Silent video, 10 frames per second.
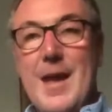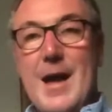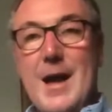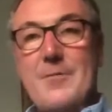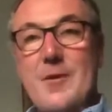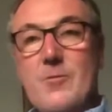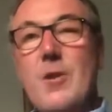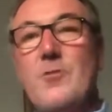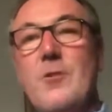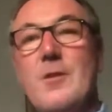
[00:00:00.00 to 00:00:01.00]
And for
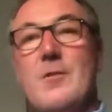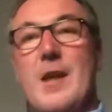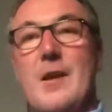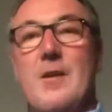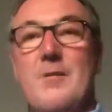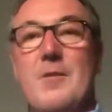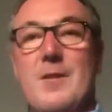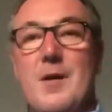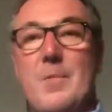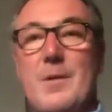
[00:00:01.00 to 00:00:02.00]
Christians, that cover is
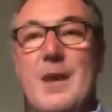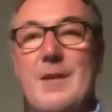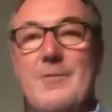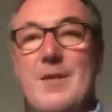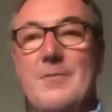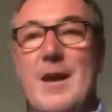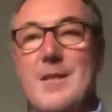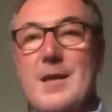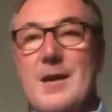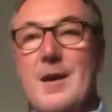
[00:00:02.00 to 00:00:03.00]
our belief, our faith
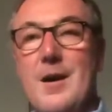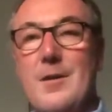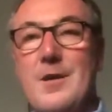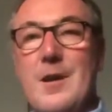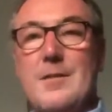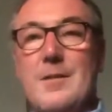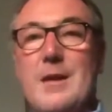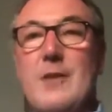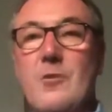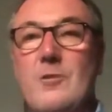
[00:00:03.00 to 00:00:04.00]
in God, the
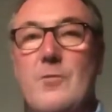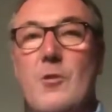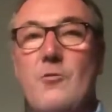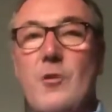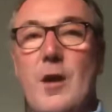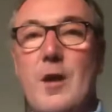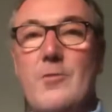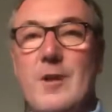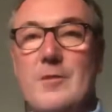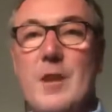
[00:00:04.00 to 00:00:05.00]
teachings of the church,
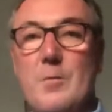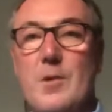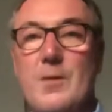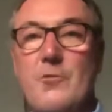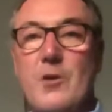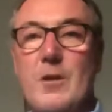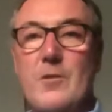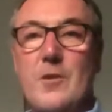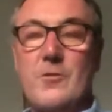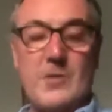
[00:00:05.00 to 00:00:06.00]
the example of
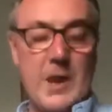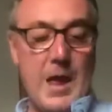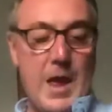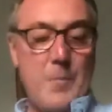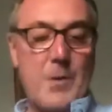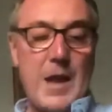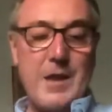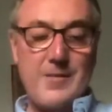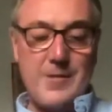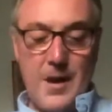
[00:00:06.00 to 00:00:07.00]
Jesus. But
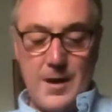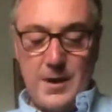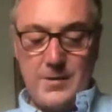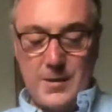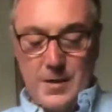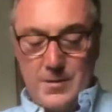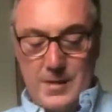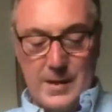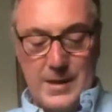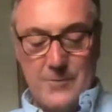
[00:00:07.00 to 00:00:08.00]
inside,
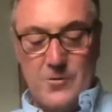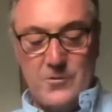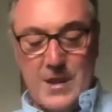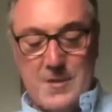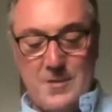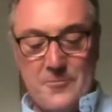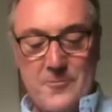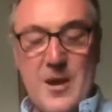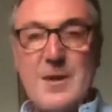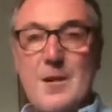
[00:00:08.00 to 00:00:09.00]
that gives us then the
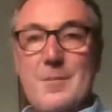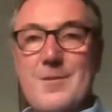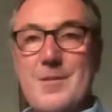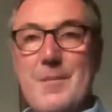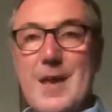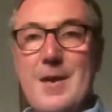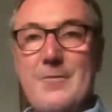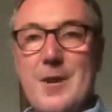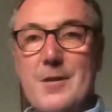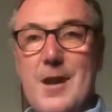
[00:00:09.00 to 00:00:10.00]
freedom to make of
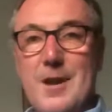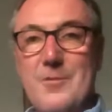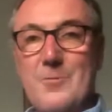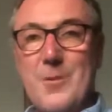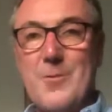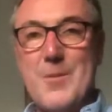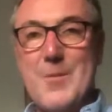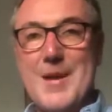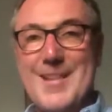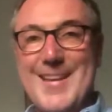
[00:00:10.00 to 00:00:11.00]
our life what we
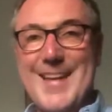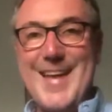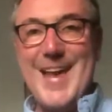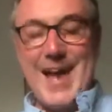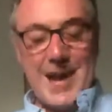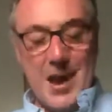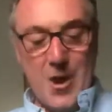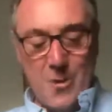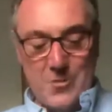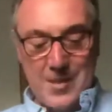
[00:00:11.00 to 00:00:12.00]
will. And I
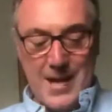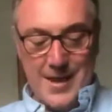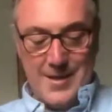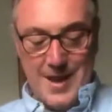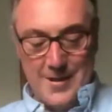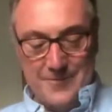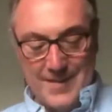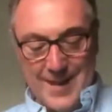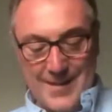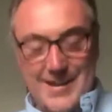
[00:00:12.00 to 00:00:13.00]
hope that that life
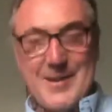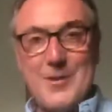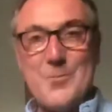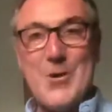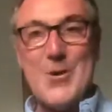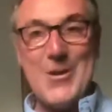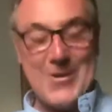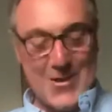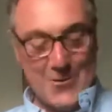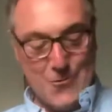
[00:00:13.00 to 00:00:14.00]
is like this
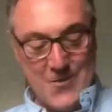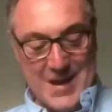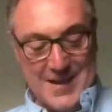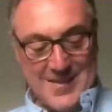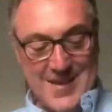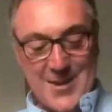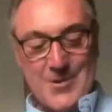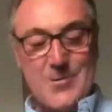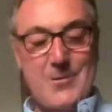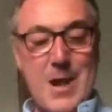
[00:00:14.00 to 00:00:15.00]
book, a treat,
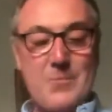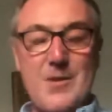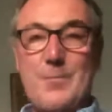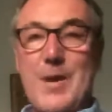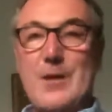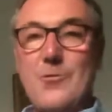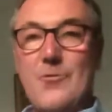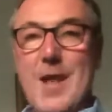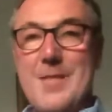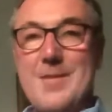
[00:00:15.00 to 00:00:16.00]
surrounded by
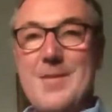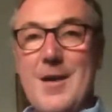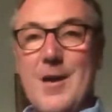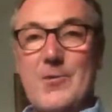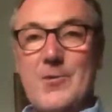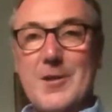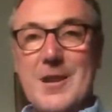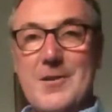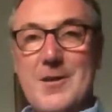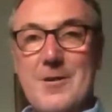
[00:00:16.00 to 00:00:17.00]
strength, a solid
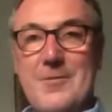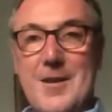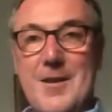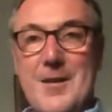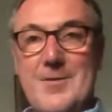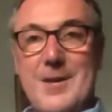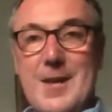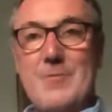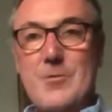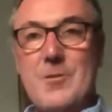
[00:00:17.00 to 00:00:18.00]
cover to
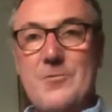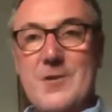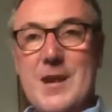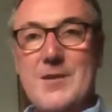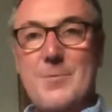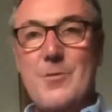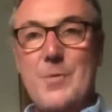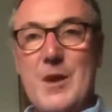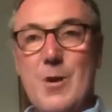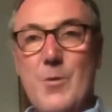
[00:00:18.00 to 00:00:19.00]
give us the freedom to
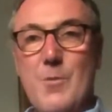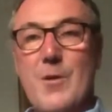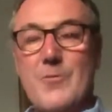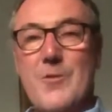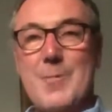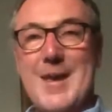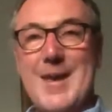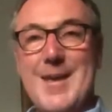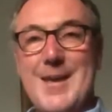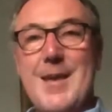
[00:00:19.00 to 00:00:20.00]
be who we want to
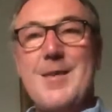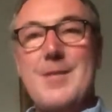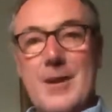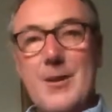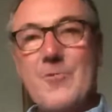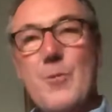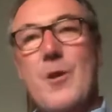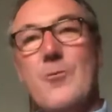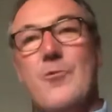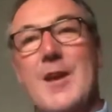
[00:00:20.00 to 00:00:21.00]
be. Thank you for
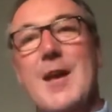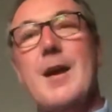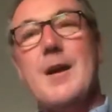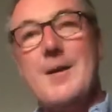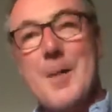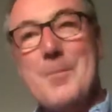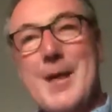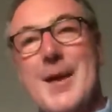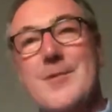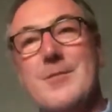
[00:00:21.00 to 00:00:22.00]
watching, and God
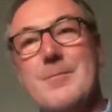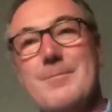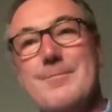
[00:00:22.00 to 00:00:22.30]
bless.